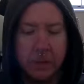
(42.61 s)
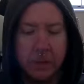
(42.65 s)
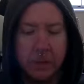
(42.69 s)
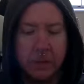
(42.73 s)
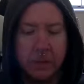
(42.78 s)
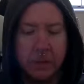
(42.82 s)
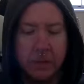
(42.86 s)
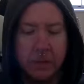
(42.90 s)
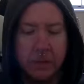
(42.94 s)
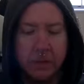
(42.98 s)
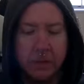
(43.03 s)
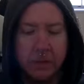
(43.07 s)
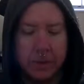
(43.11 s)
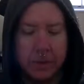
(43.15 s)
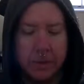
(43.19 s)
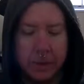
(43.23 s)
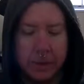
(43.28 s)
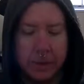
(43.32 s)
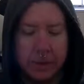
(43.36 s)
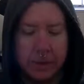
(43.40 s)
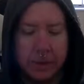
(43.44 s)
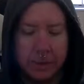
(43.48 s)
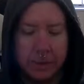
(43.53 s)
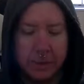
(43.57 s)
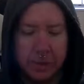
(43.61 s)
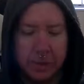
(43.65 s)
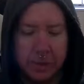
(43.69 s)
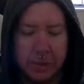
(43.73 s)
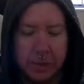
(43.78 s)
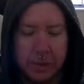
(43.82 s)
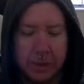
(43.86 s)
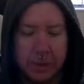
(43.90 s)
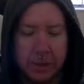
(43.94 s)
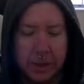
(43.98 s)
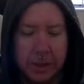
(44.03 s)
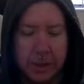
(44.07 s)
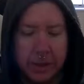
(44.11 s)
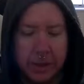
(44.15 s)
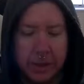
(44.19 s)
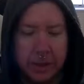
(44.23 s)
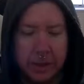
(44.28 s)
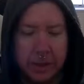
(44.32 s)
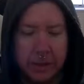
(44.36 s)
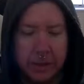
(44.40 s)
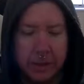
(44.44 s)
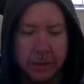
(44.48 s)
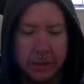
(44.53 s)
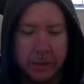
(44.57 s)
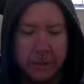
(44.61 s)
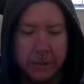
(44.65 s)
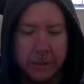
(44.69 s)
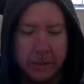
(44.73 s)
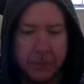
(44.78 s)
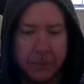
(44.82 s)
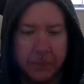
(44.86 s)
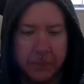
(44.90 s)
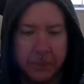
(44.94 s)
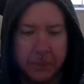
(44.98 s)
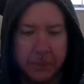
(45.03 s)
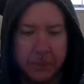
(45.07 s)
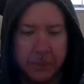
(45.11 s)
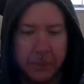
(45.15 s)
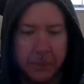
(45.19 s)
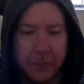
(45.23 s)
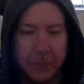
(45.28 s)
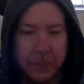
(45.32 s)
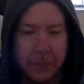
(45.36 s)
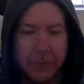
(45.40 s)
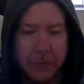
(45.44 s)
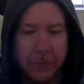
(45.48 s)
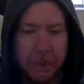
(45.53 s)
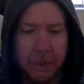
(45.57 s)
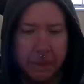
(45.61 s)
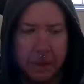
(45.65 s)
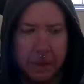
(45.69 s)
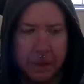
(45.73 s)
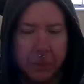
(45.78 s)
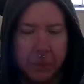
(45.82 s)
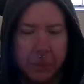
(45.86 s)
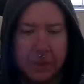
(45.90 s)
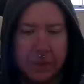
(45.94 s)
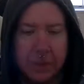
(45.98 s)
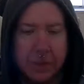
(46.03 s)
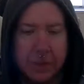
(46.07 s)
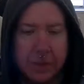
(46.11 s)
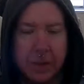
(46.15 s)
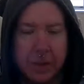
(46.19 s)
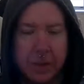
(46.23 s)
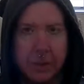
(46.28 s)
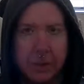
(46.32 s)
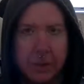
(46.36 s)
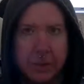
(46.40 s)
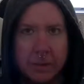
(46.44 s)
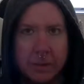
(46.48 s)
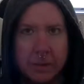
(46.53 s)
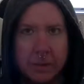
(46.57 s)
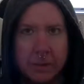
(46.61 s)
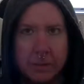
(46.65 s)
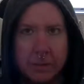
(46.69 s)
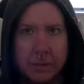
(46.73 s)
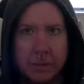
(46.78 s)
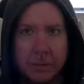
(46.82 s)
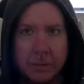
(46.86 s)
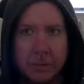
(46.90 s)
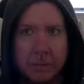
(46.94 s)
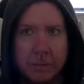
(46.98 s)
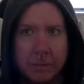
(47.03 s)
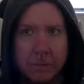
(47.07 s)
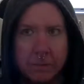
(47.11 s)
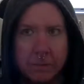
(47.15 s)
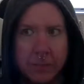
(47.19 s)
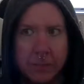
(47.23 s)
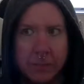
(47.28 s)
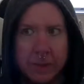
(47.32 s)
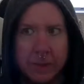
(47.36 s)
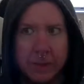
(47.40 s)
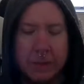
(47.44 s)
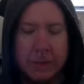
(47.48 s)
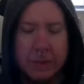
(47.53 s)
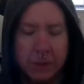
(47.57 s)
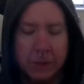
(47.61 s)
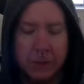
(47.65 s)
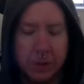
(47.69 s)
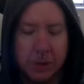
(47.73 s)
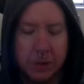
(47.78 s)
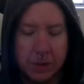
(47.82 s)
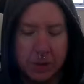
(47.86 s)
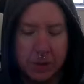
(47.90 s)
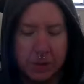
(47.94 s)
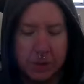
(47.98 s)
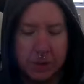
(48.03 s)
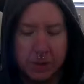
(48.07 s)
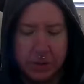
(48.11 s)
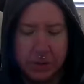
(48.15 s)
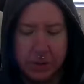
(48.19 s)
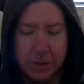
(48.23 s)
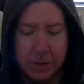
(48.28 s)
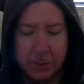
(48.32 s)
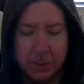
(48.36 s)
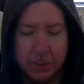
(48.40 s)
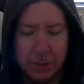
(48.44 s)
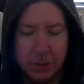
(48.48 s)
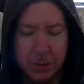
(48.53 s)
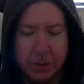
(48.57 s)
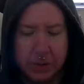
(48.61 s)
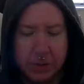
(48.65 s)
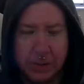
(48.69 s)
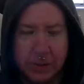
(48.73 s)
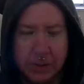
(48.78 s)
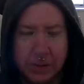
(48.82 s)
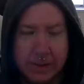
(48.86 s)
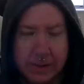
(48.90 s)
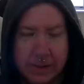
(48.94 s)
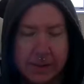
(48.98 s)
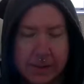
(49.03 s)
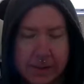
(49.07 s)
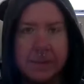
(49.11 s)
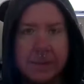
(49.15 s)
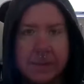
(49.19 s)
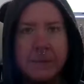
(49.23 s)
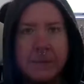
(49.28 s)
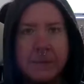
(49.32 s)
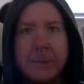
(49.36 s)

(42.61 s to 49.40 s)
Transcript: that you're supposed to get, like when you start the infusions, you're supposed to get 6 of them.